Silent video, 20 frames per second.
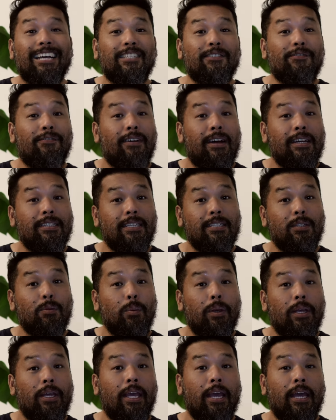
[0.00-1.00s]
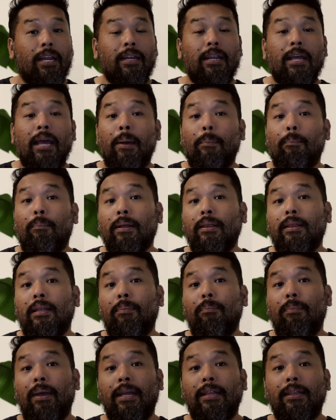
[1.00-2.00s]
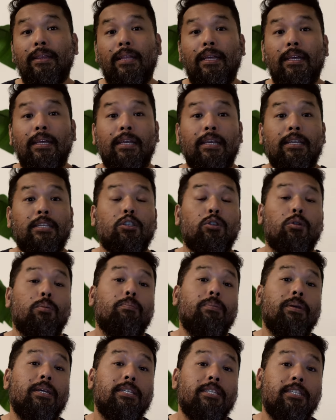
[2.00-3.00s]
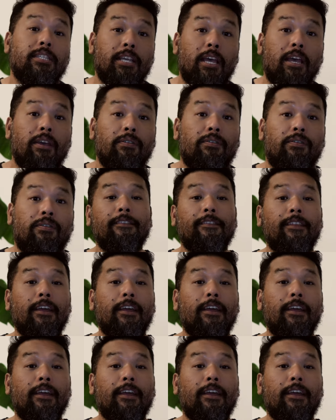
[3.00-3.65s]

as fast as we can, but the main thing is to be safe.